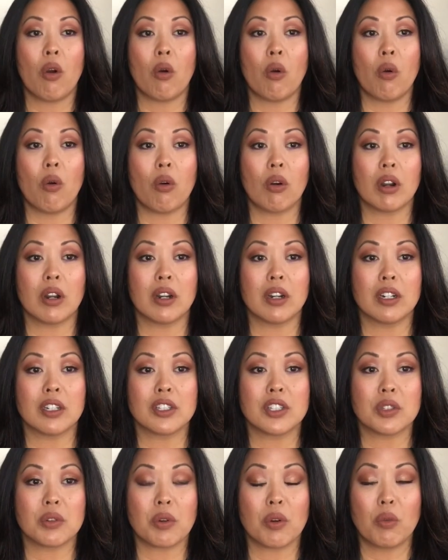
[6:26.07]
or
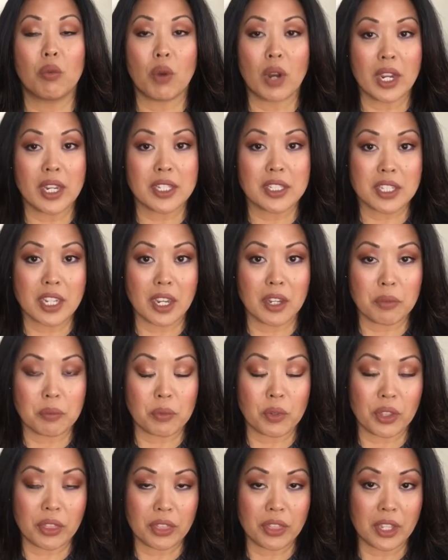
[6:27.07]
do a wine time
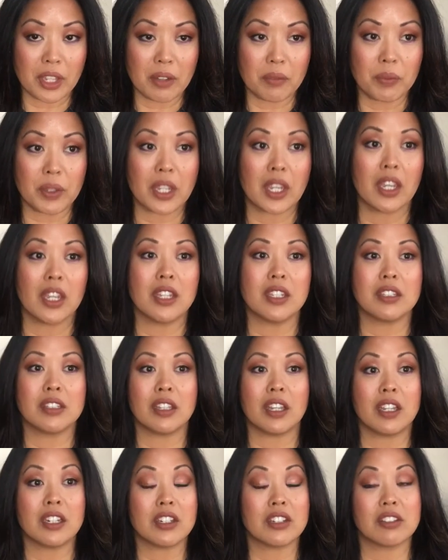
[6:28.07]
with them because
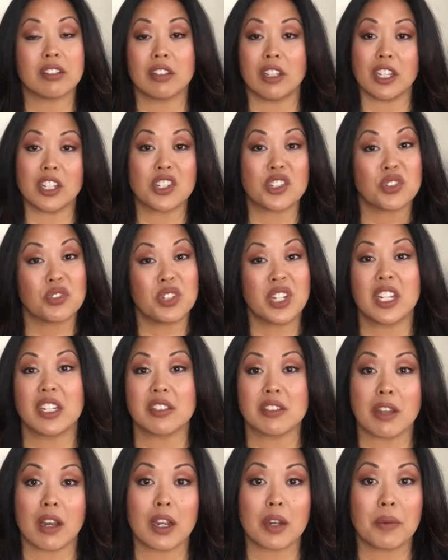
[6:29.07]
they just like drink
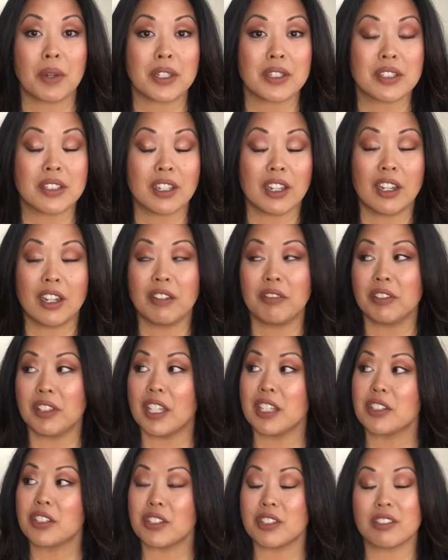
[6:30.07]
and talk about stuff and
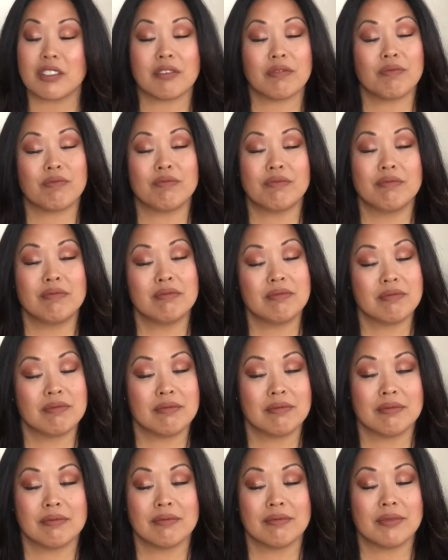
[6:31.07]
that's just
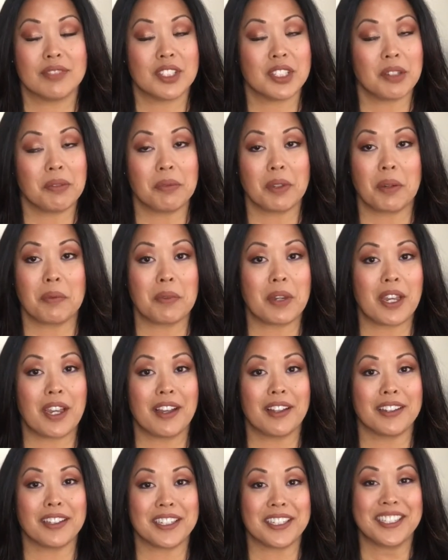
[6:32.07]
something up my
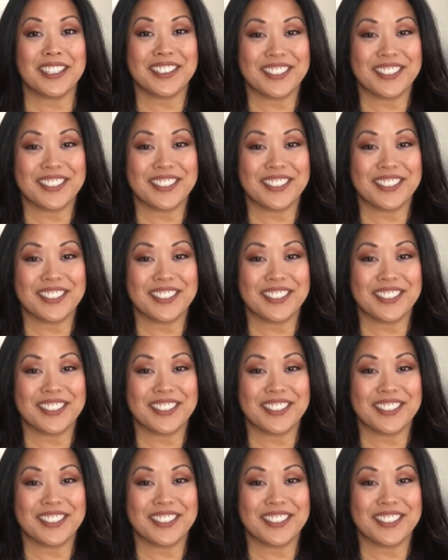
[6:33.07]
alley.